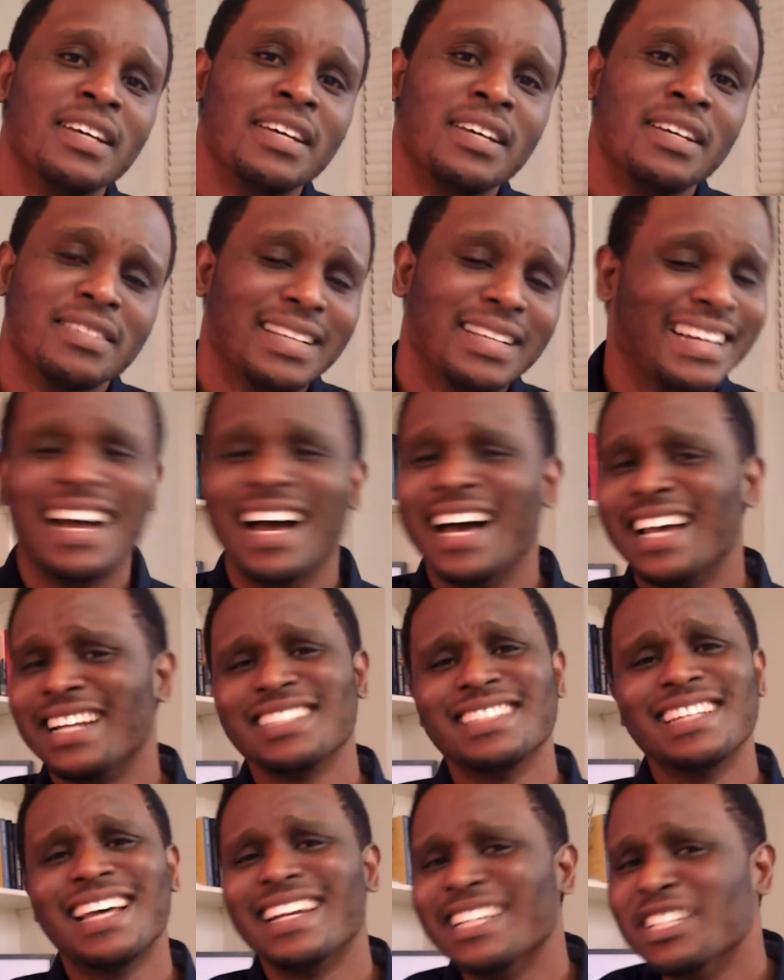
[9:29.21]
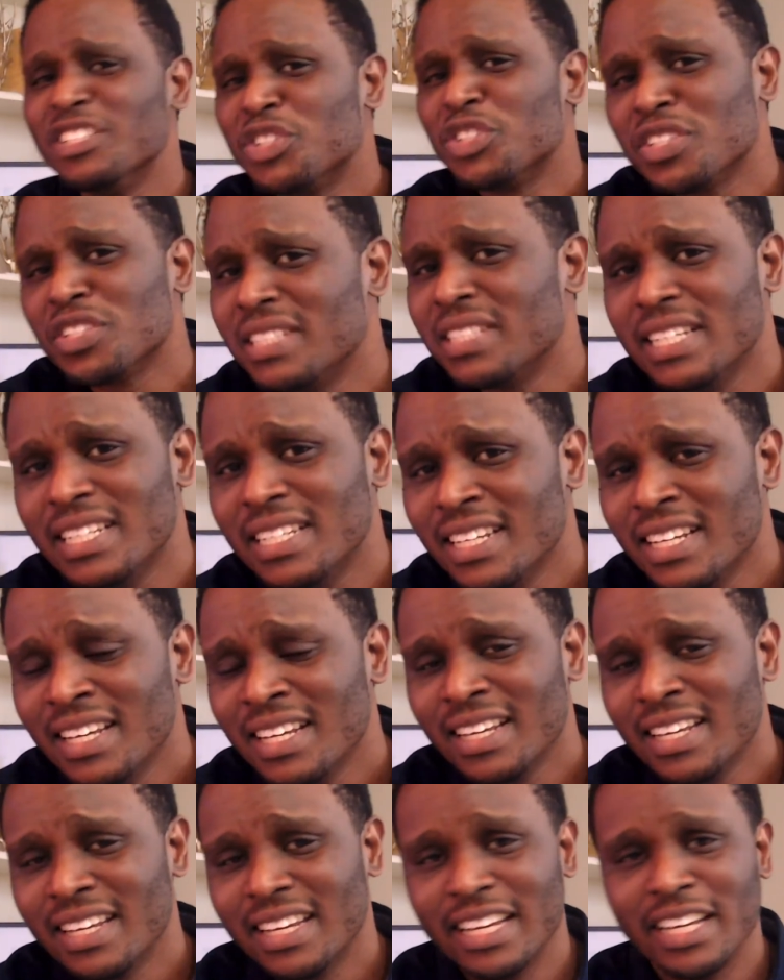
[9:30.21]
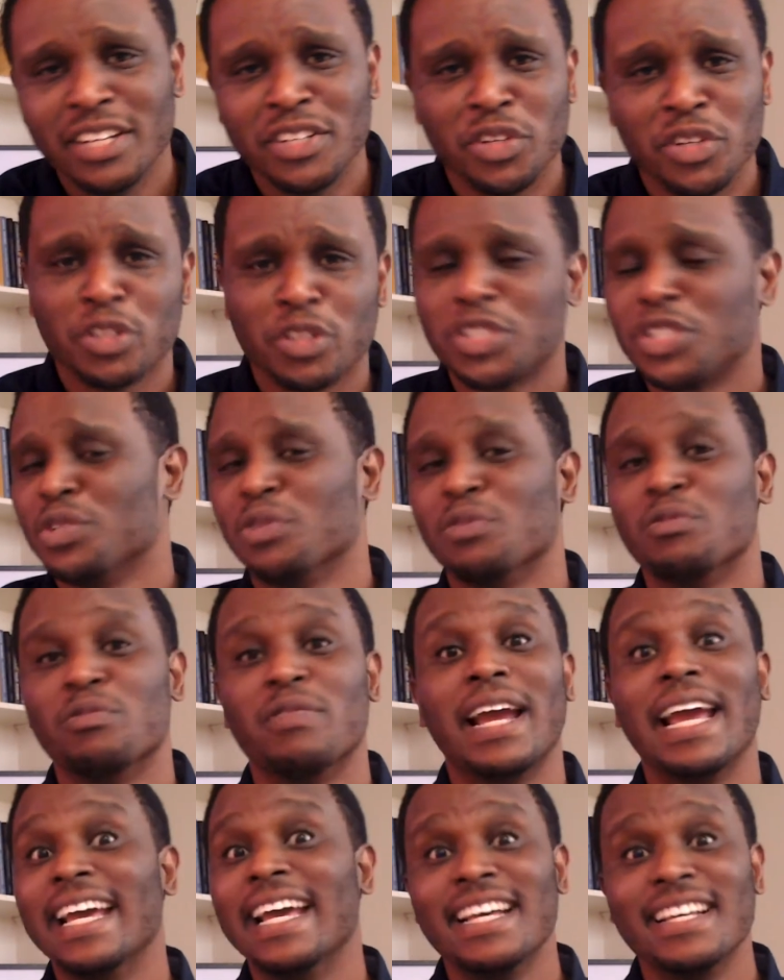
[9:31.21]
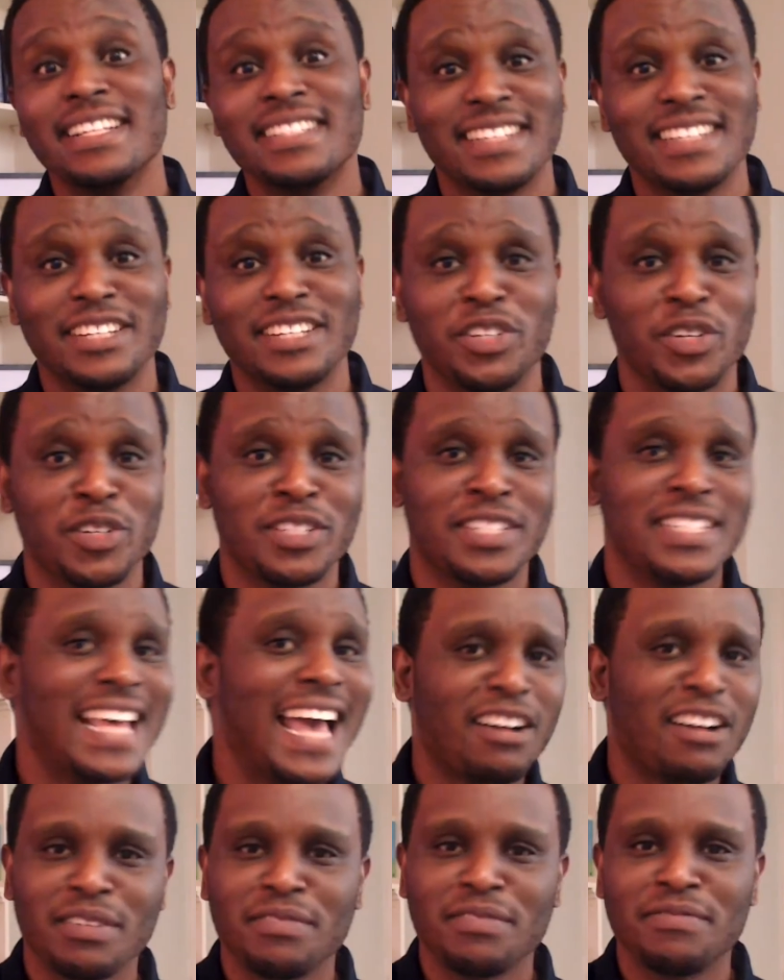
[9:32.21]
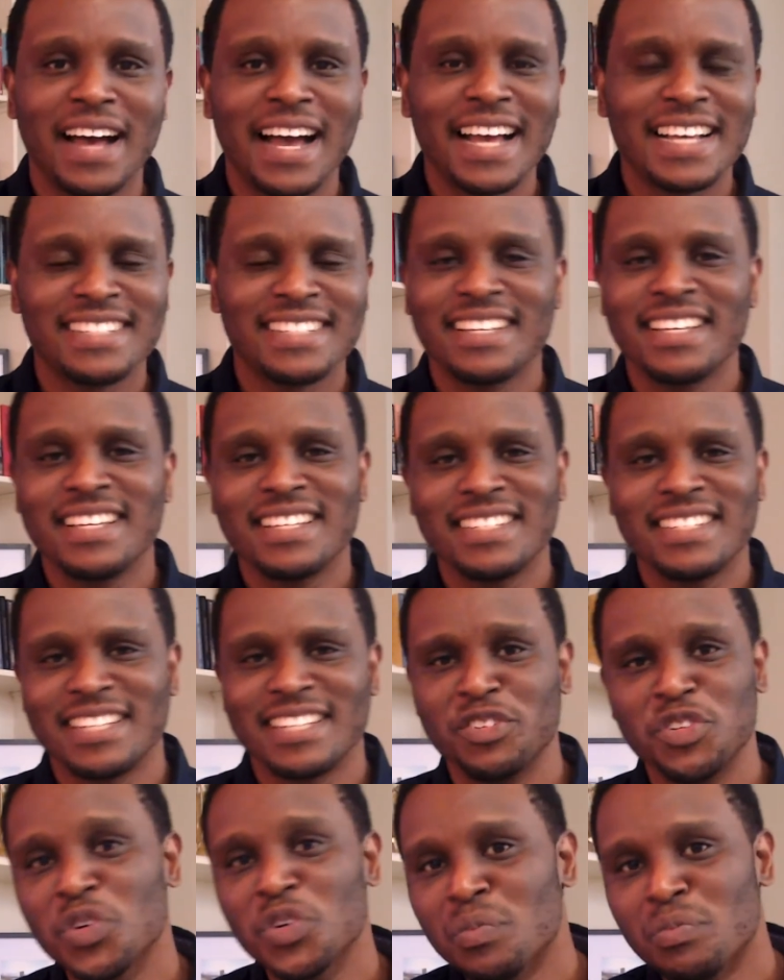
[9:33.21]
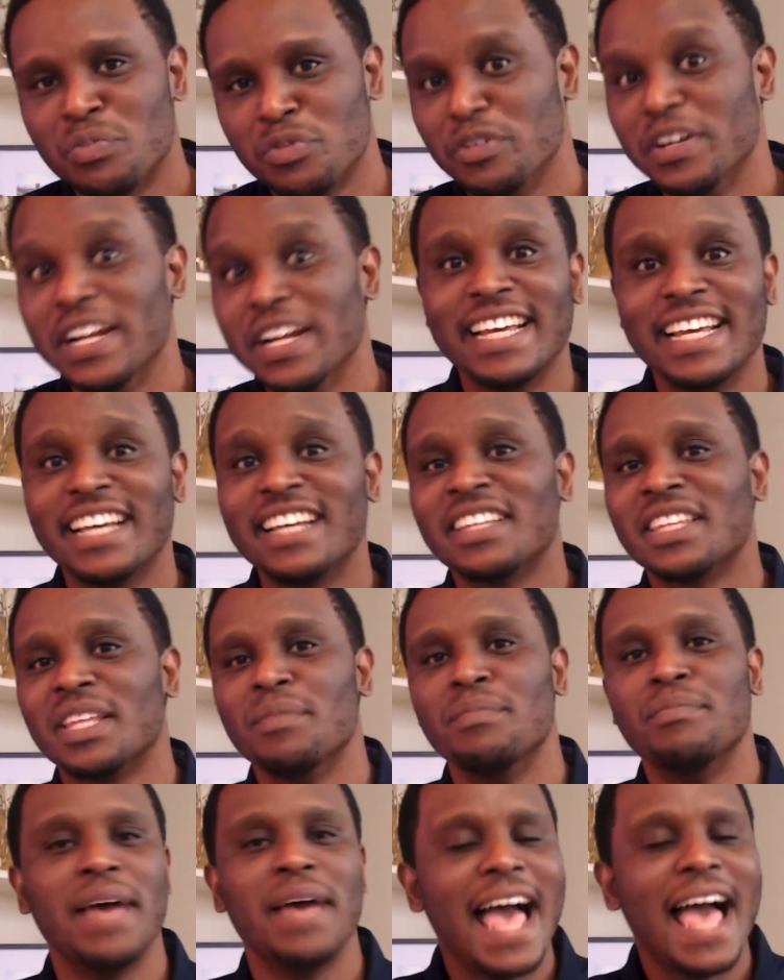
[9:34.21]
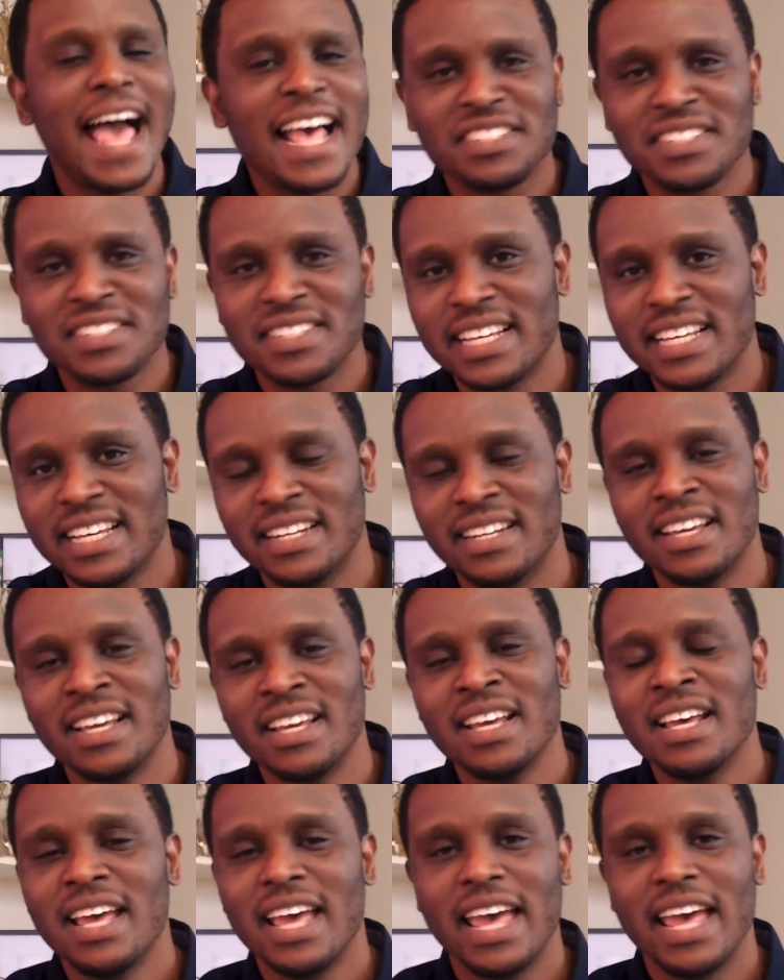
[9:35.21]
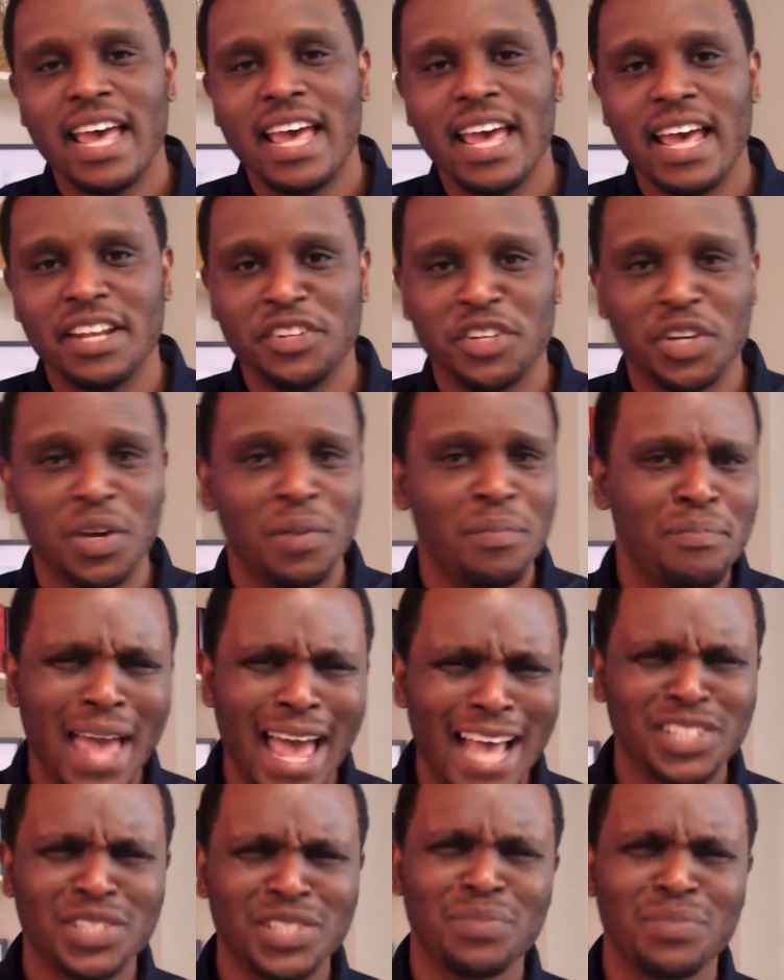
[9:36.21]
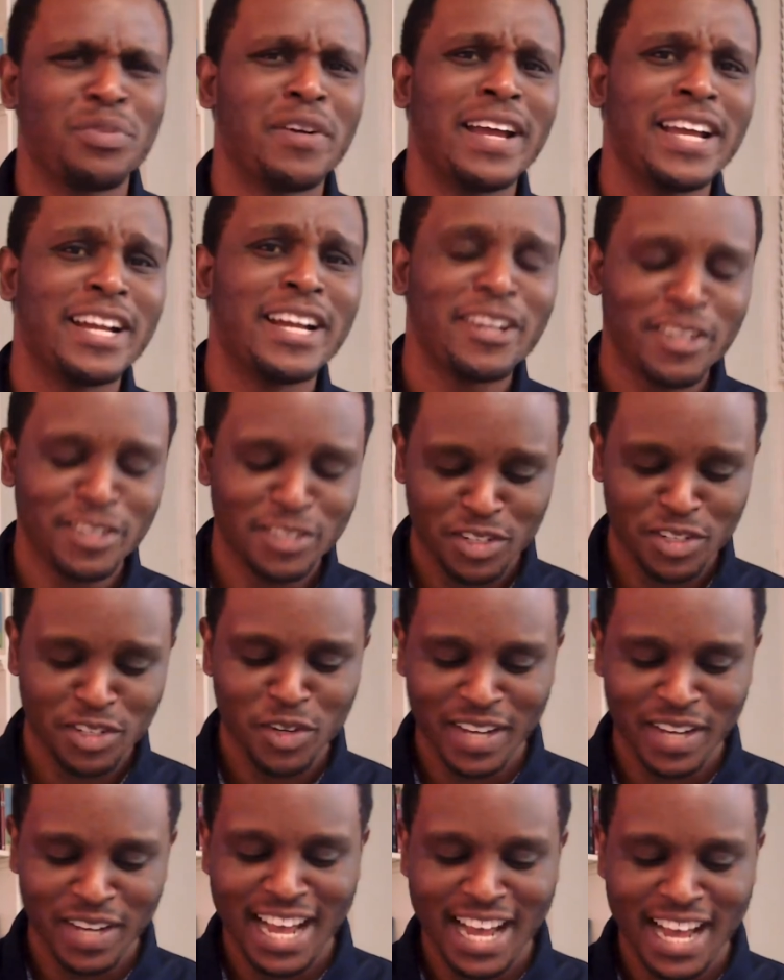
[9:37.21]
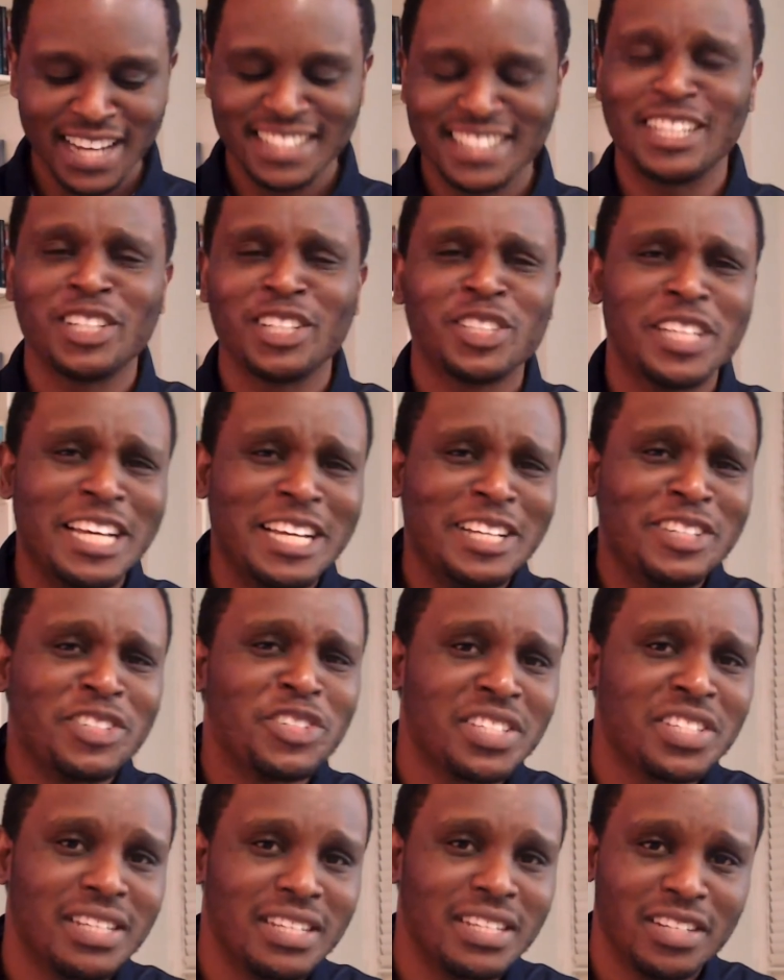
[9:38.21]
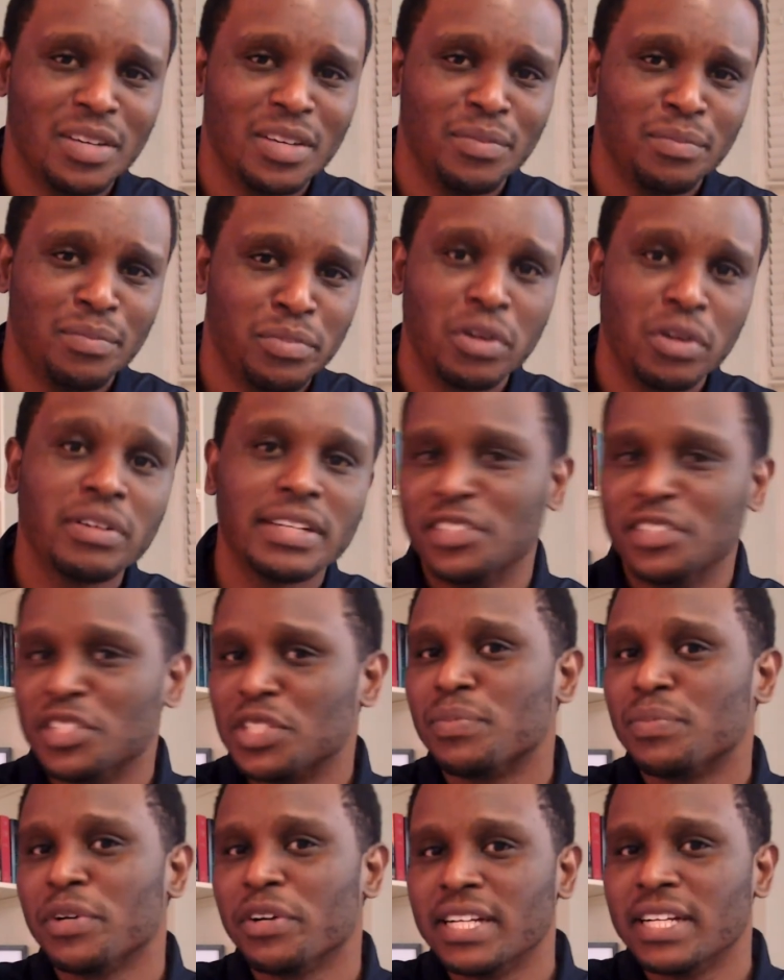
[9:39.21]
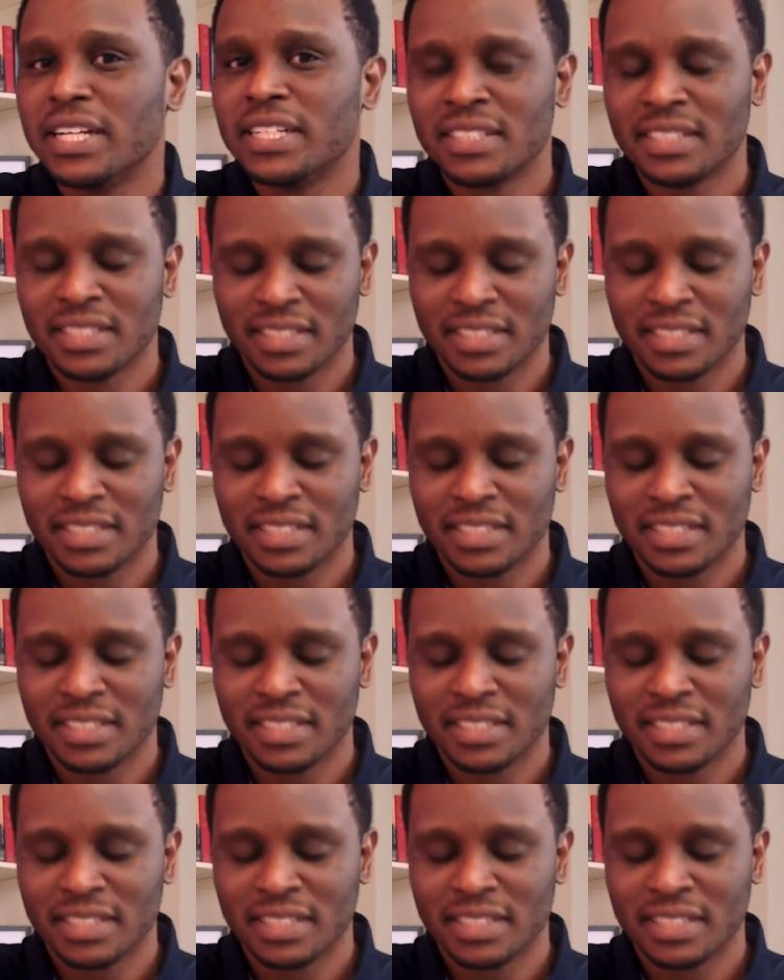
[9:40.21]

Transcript: It's like God is not interested in your charades and your sacrifices and you bringing the best and your best prayers. No, God is interested in a broken spirit